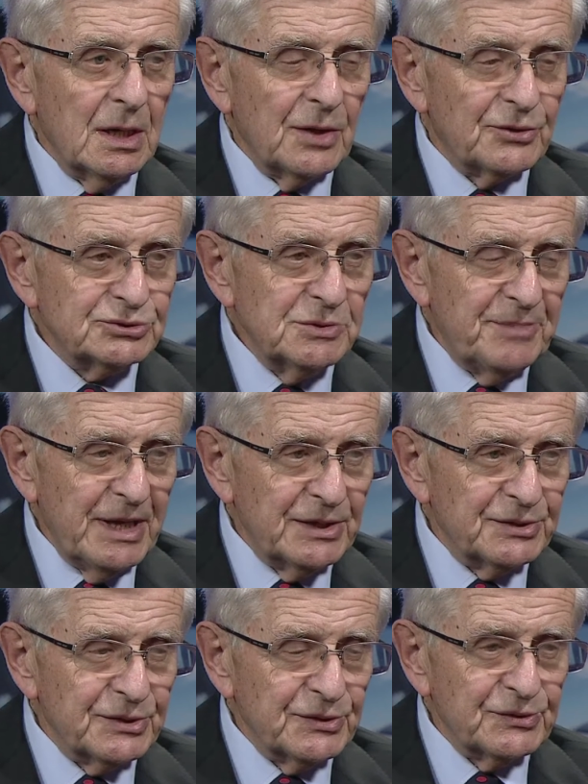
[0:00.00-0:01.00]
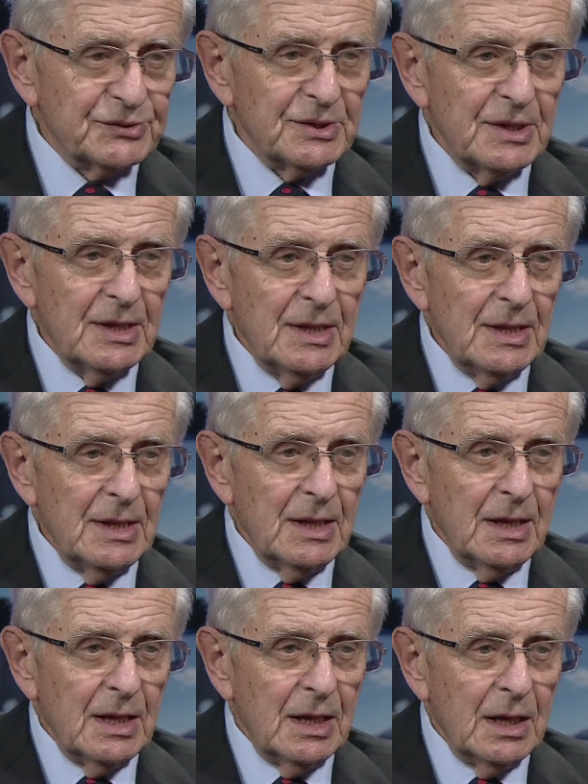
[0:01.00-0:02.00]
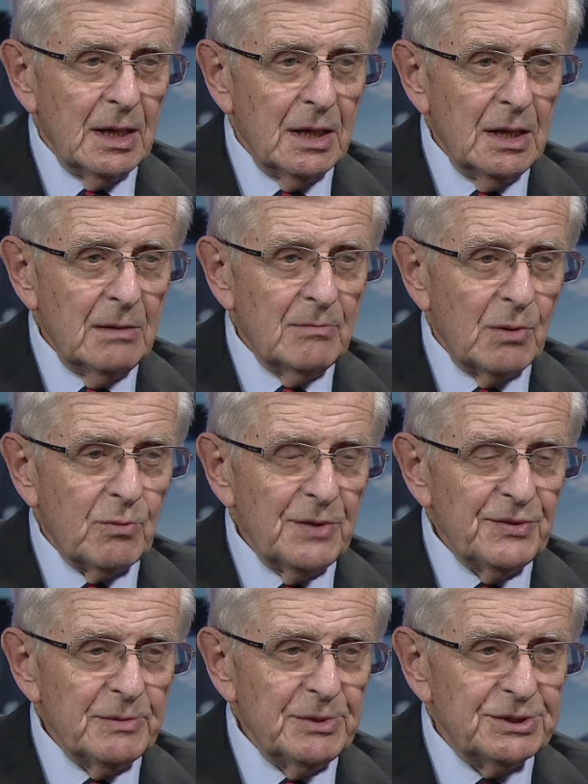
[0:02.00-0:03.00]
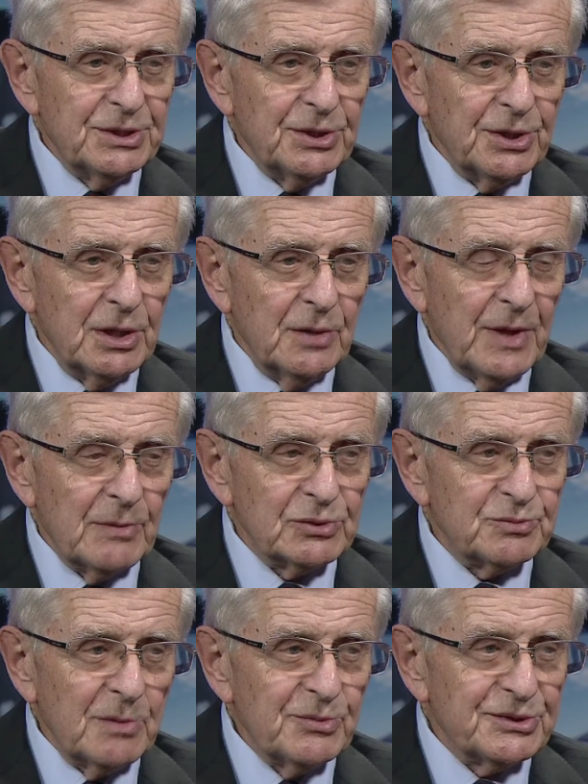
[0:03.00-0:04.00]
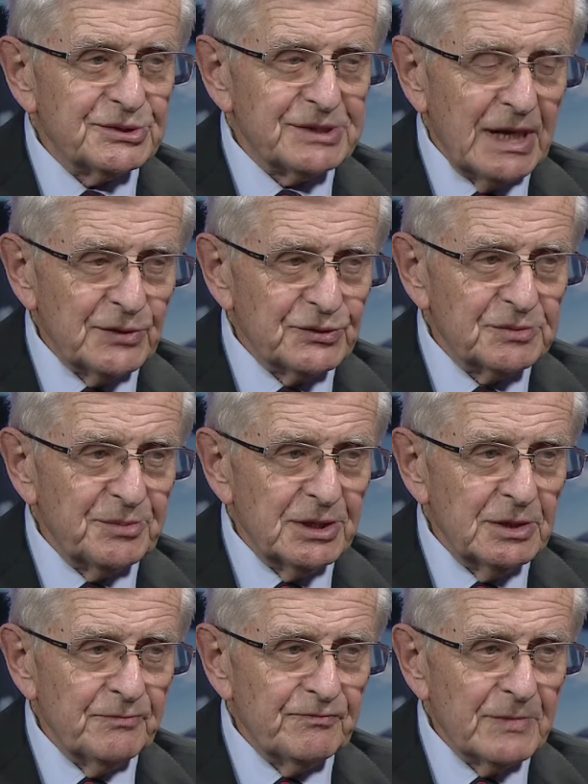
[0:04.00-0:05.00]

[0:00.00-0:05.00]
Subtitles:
through painters, but one thing we didn't know, and that was what would the sounds be.